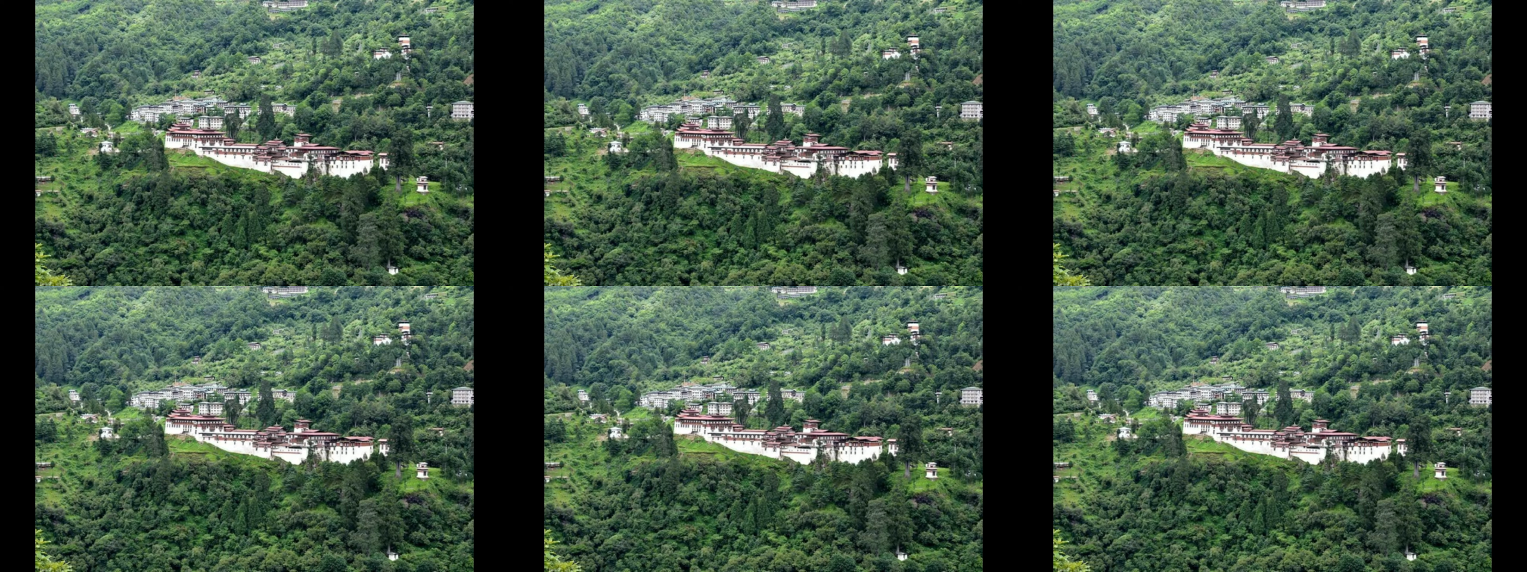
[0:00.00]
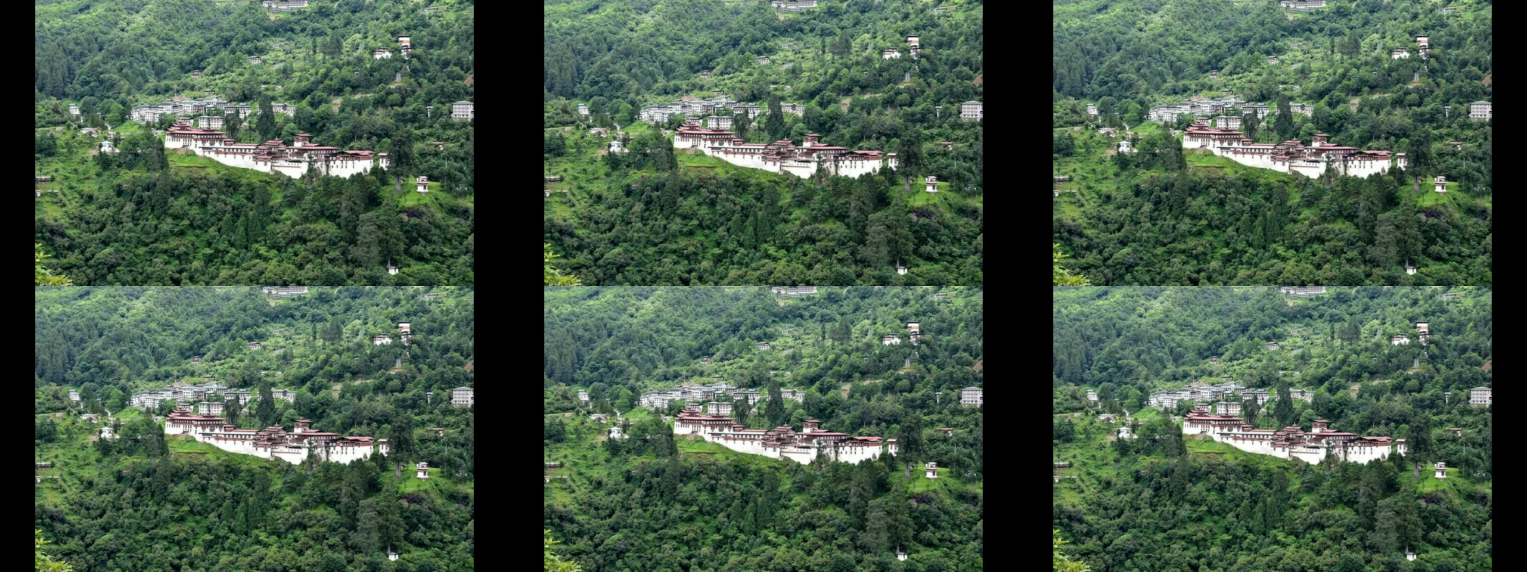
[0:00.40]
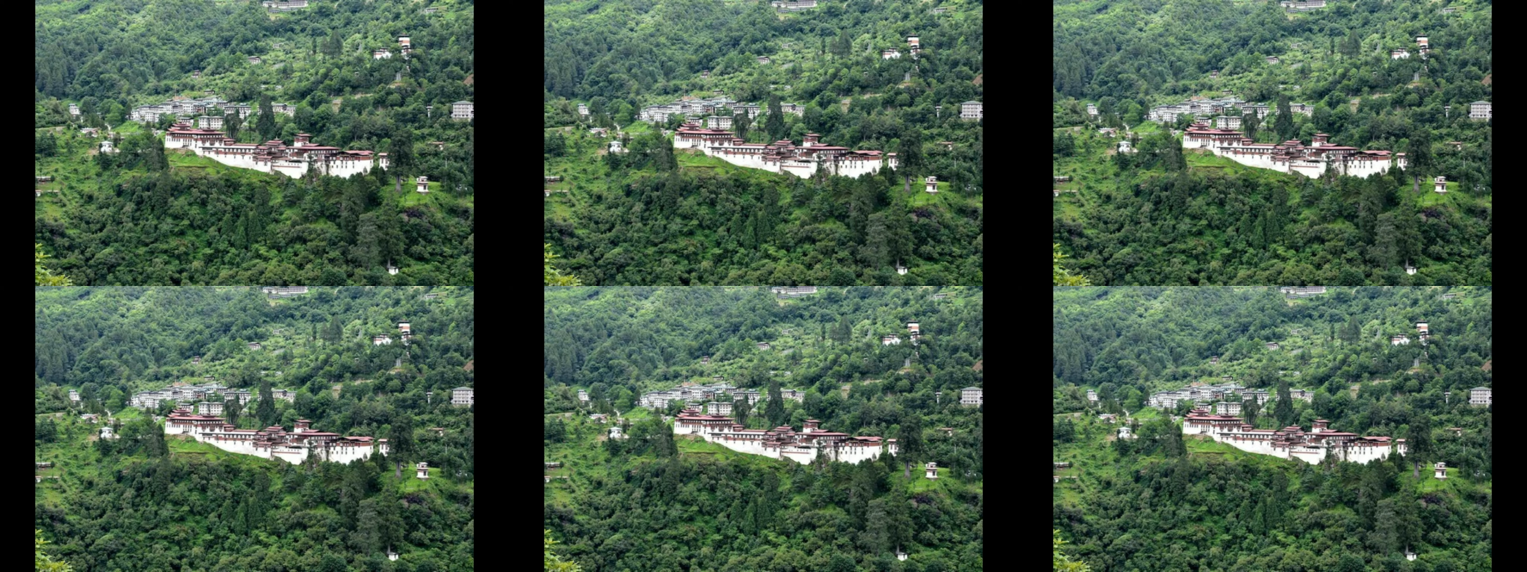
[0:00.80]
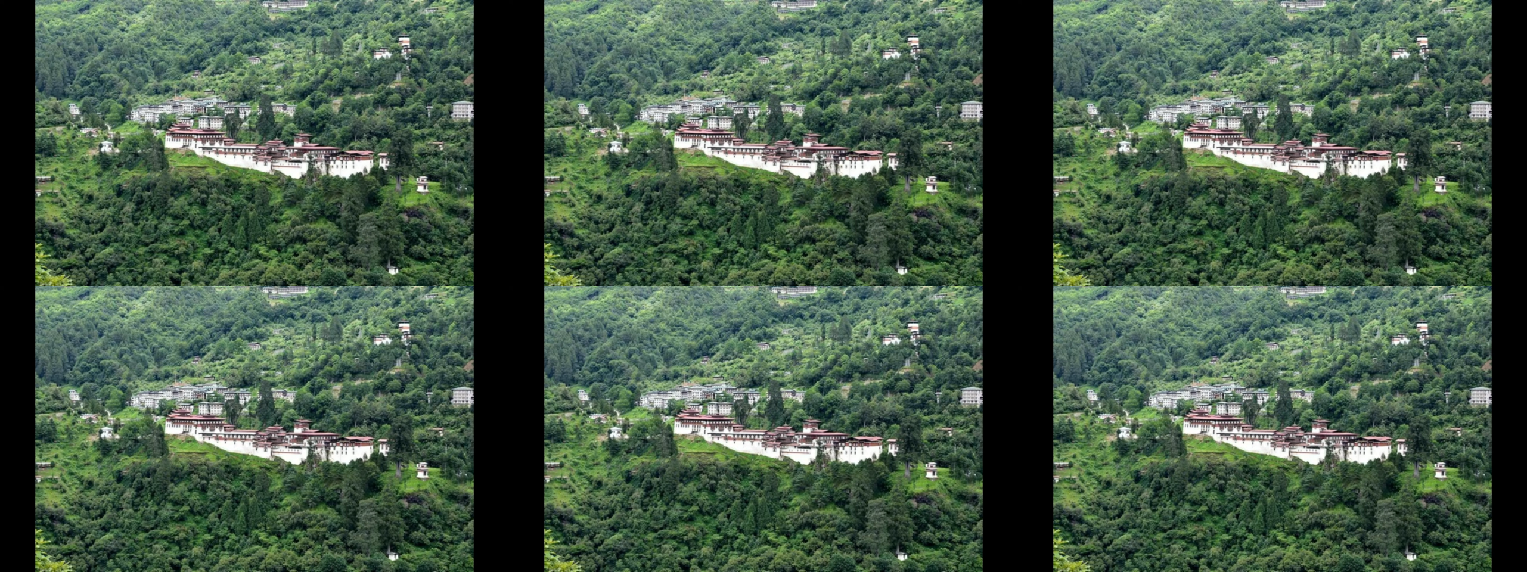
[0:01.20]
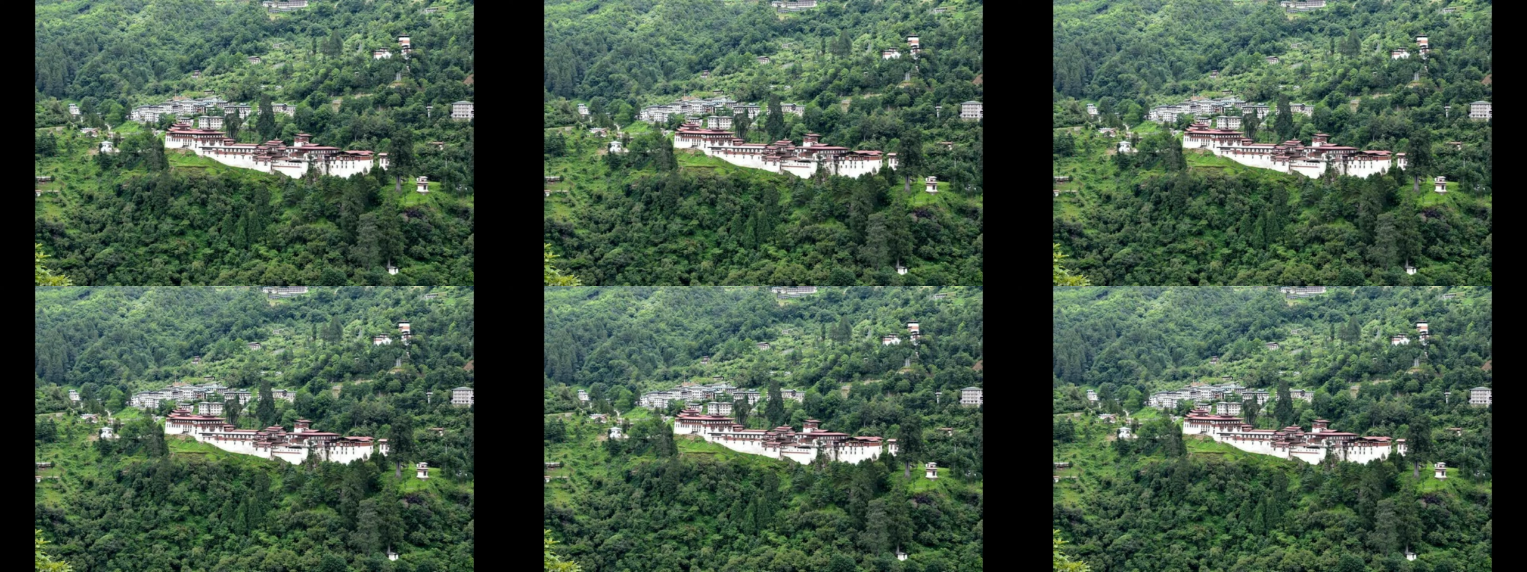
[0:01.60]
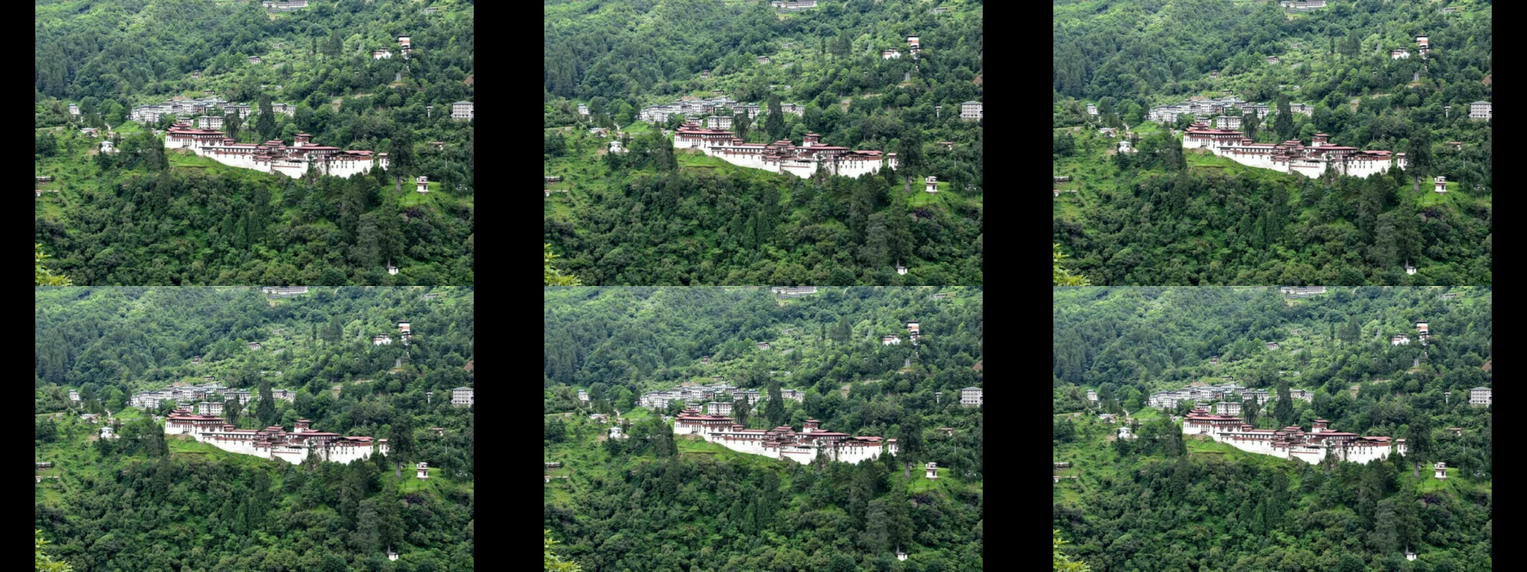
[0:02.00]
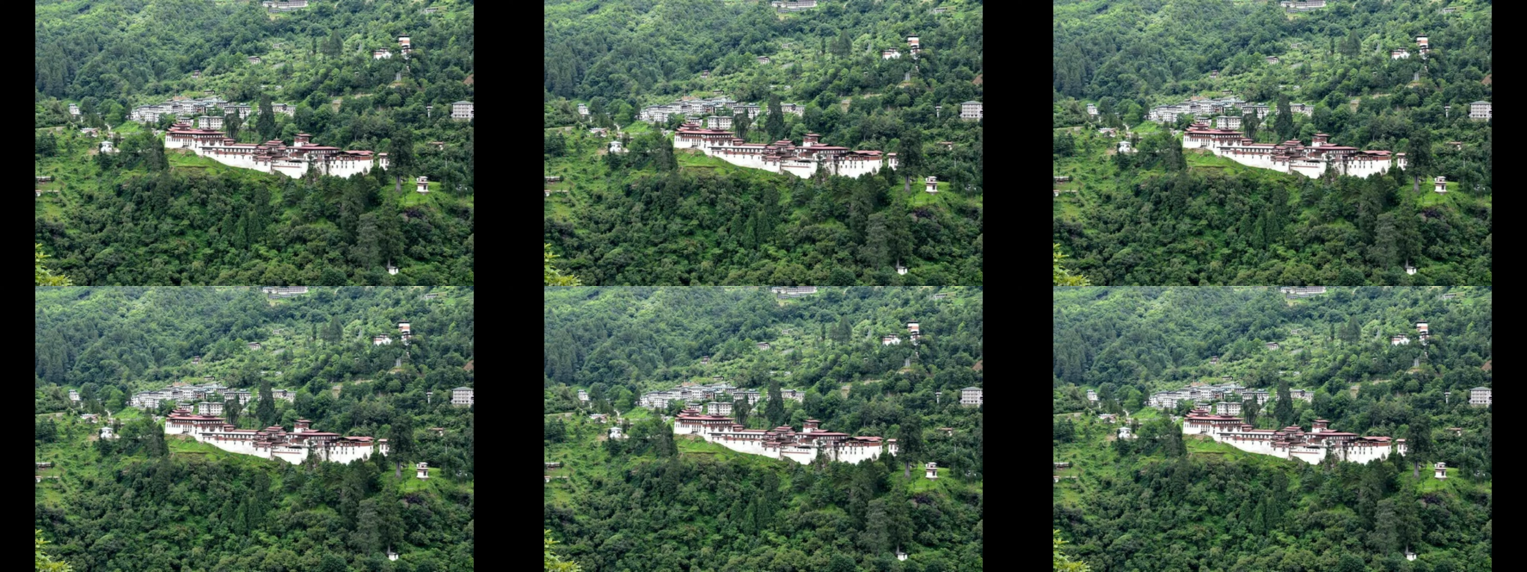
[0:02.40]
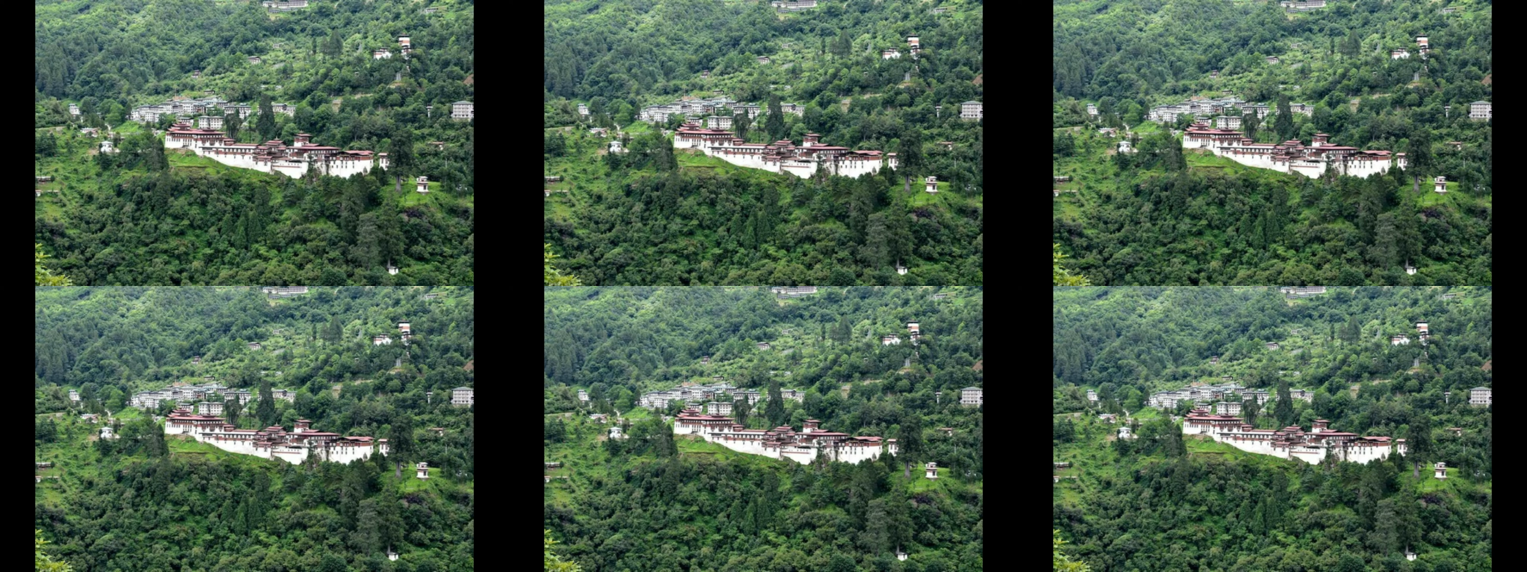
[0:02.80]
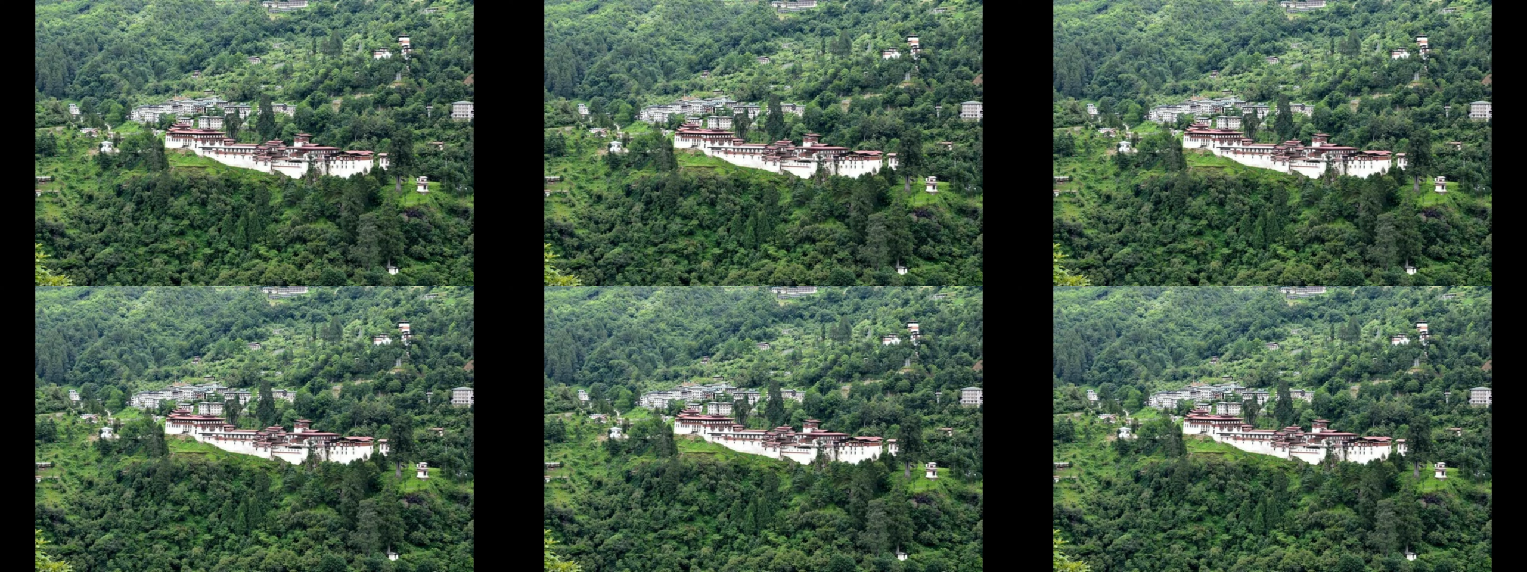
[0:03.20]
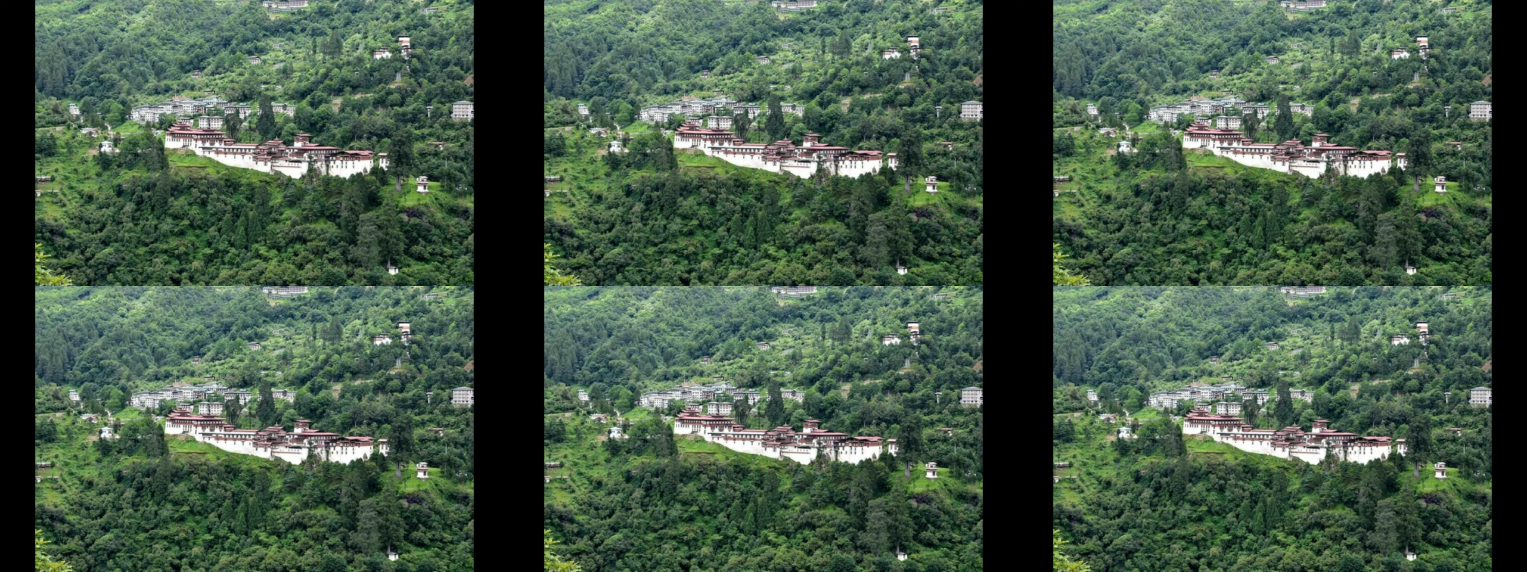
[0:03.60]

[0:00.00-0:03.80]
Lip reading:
Nobody's mouth can be seen.